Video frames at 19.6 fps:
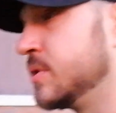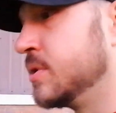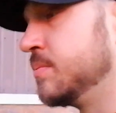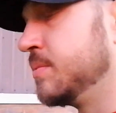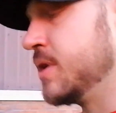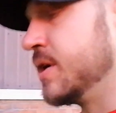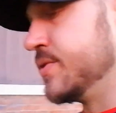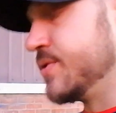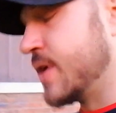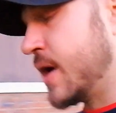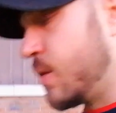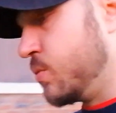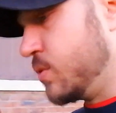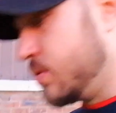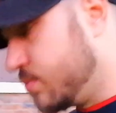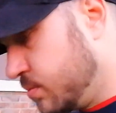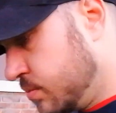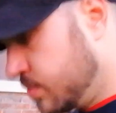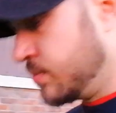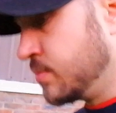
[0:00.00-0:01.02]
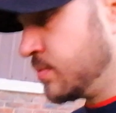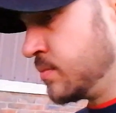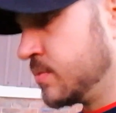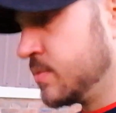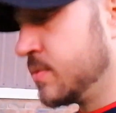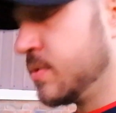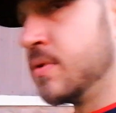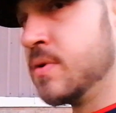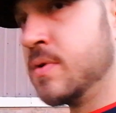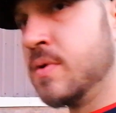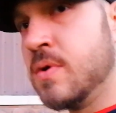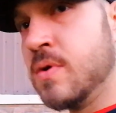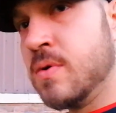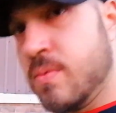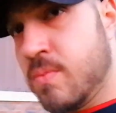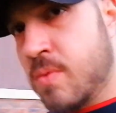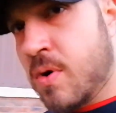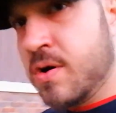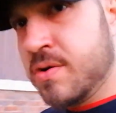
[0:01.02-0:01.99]
Because I would
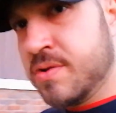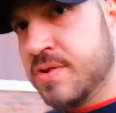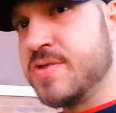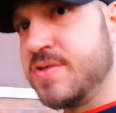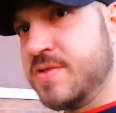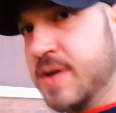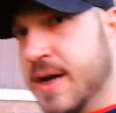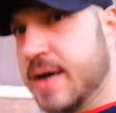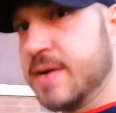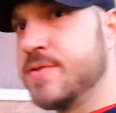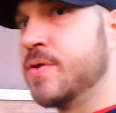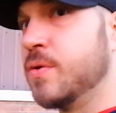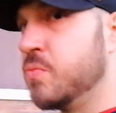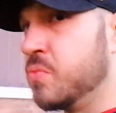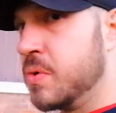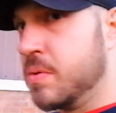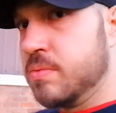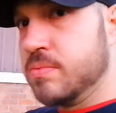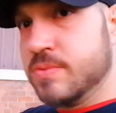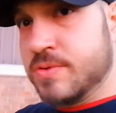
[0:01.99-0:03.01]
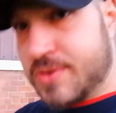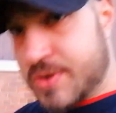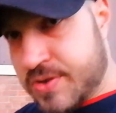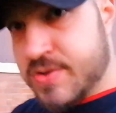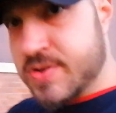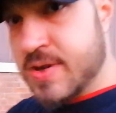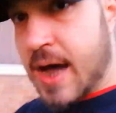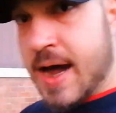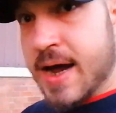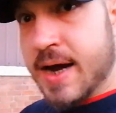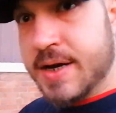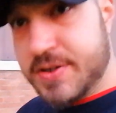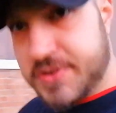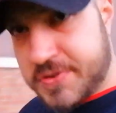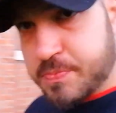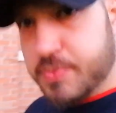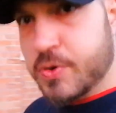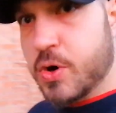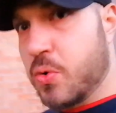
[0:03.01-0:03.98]
want to stick to society's
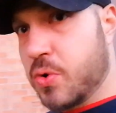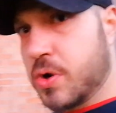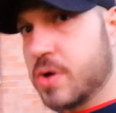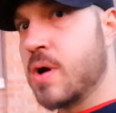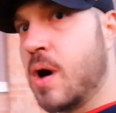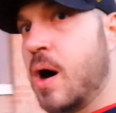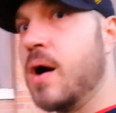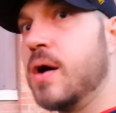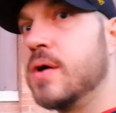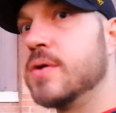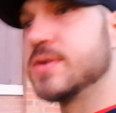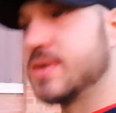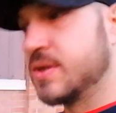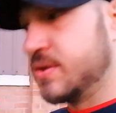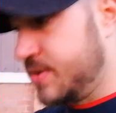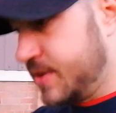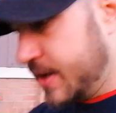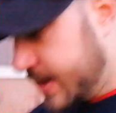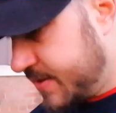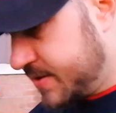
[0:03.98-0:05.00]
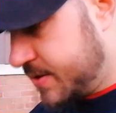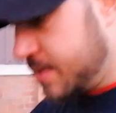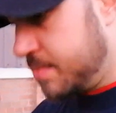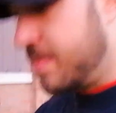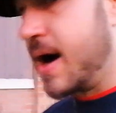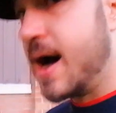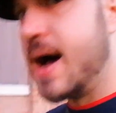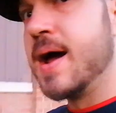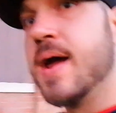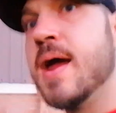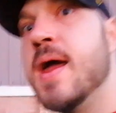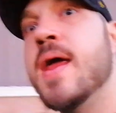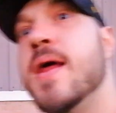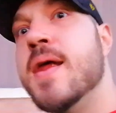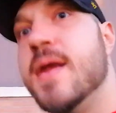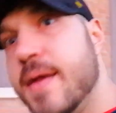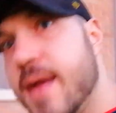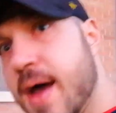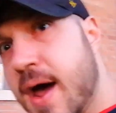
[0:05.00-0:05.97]
protocols, stick to my
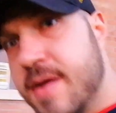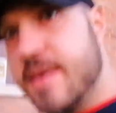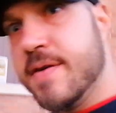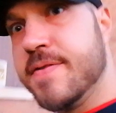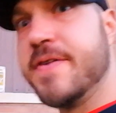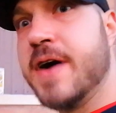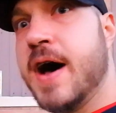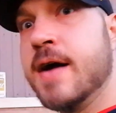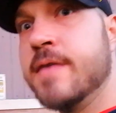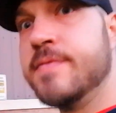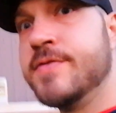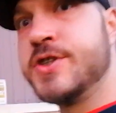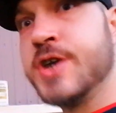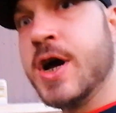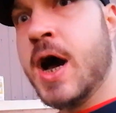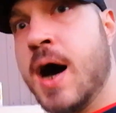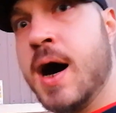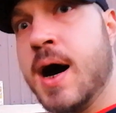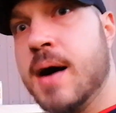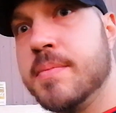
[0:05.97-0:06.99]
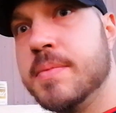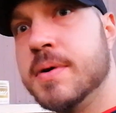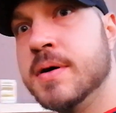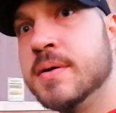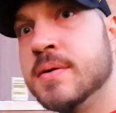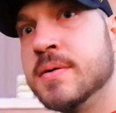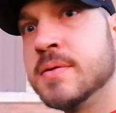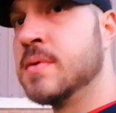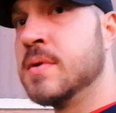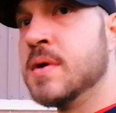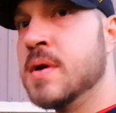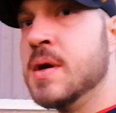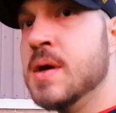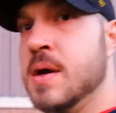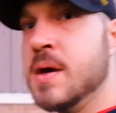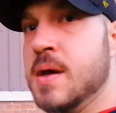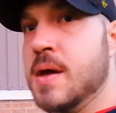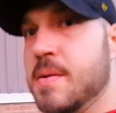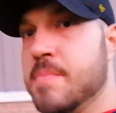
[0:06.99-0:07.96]
9-to-5 job
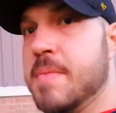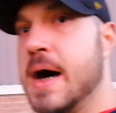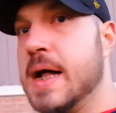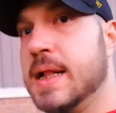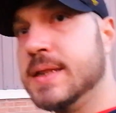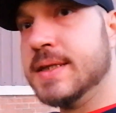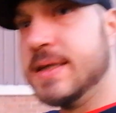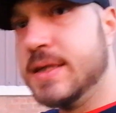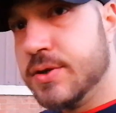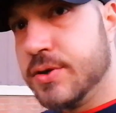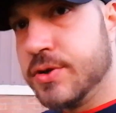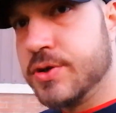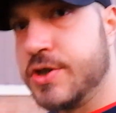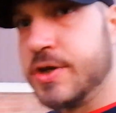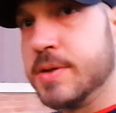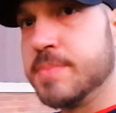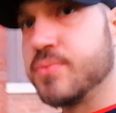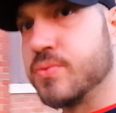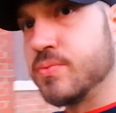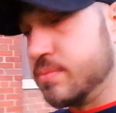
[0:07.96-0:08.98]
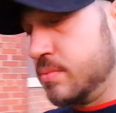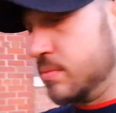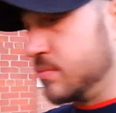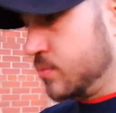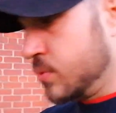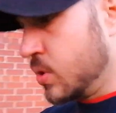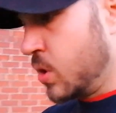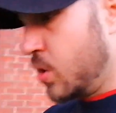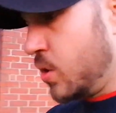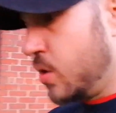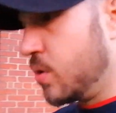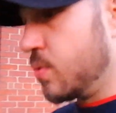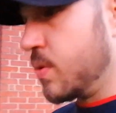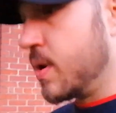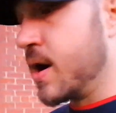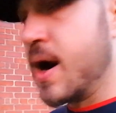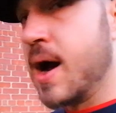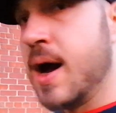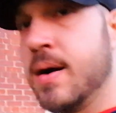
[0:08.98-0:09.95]
and my leadership role
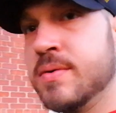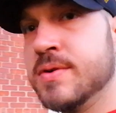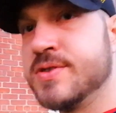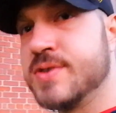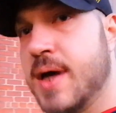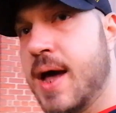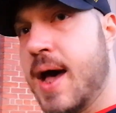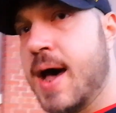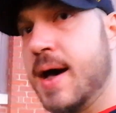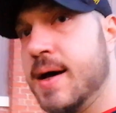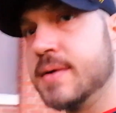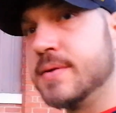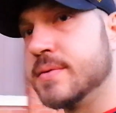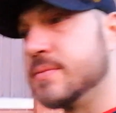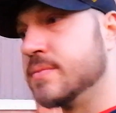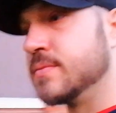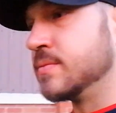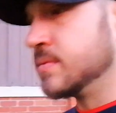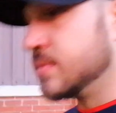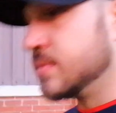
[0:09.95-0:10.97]
where I was at, and